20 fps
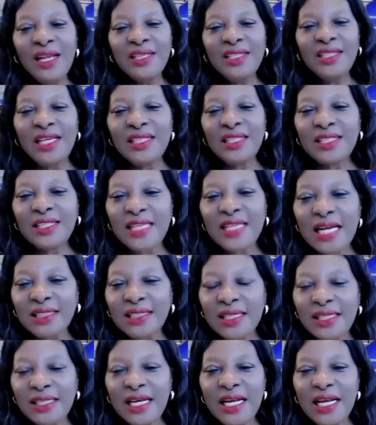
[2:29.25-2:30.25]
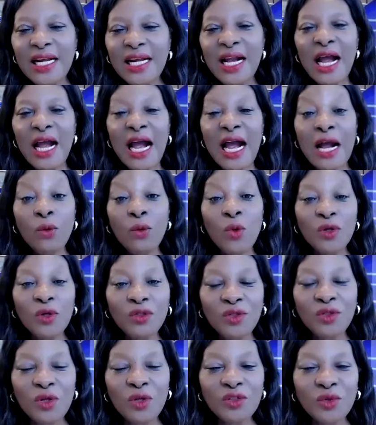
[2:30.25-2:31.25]
This Saturday, I
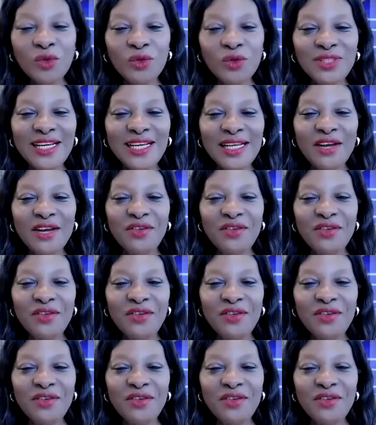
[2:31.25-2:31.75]
want us to take